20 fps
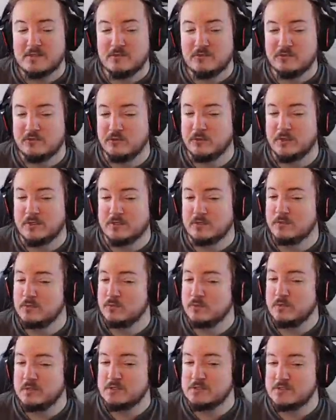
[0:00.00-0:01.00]
So I
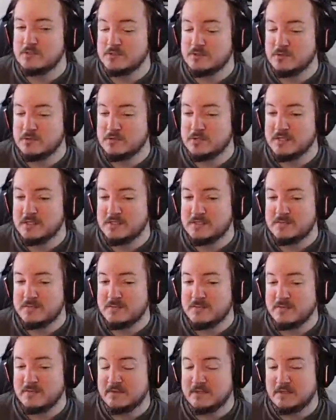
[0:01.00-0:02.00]
don't want to do that.
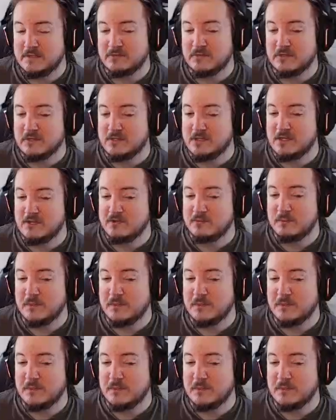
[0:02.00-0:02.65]
That's gonna cost me